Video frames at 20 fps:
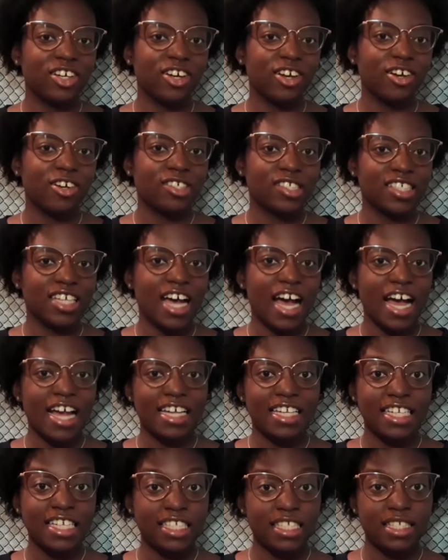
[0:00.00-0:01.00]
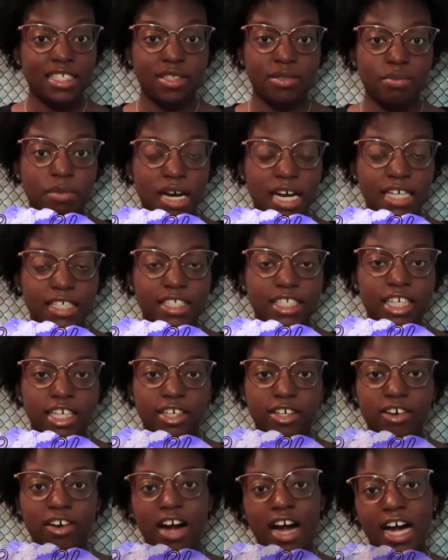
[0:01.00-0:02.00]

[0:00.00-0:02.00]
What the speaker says: girl Sky and this is my channel